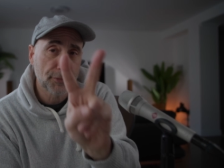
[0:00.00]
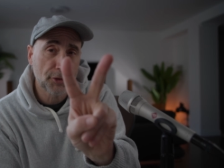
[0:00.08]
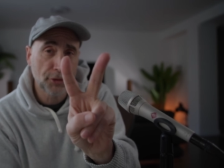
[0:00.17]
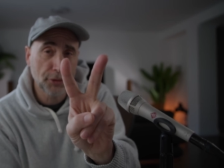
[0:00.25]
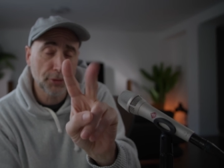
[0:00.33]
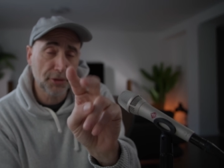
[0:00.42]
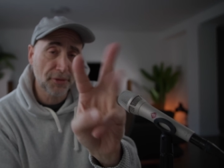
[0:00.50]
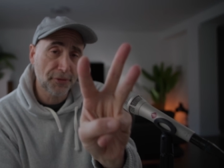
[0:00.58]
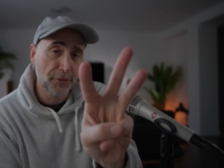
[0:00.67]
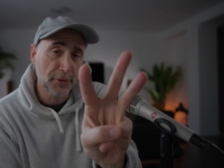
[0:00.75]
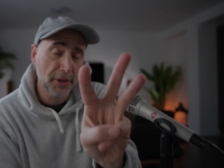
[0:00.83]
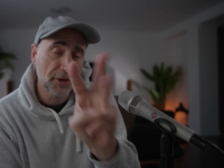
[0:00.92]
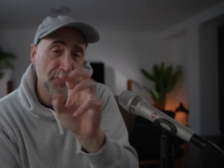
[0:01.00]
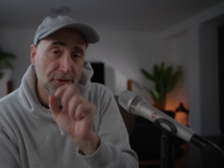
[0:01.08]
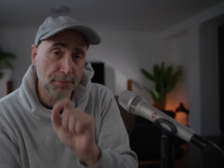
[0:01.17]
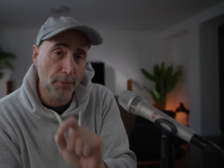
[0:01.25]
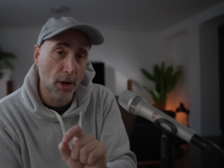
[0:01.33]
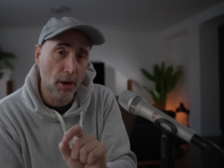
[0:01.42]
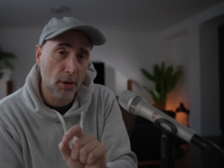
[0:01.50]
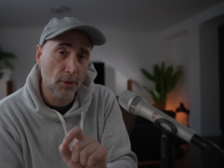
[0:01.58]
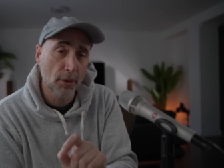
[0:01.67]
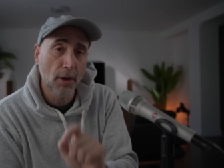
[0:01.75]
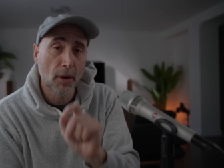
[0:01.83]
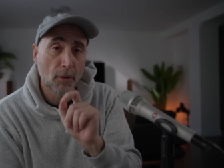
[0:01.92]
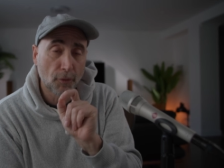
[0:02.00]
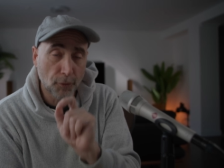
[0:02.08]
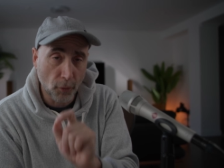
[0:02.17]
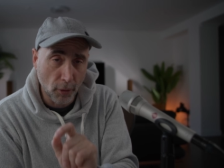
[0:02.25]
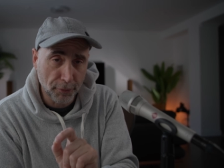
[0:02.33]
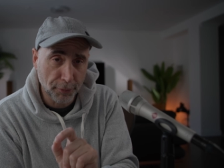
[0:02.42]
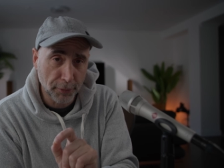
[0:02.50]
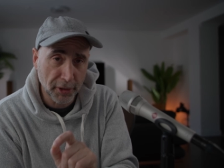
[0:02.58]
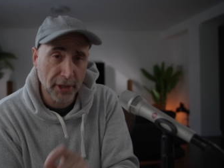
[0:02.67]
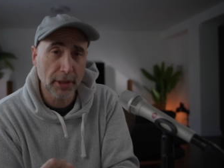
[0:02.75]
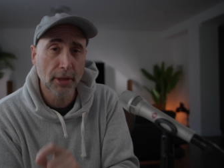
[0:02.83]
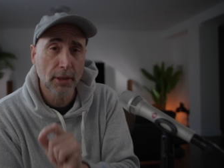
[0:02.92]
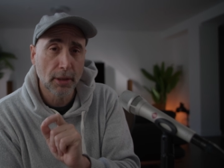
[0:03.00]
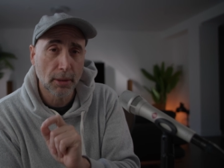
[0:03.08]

two to three small for free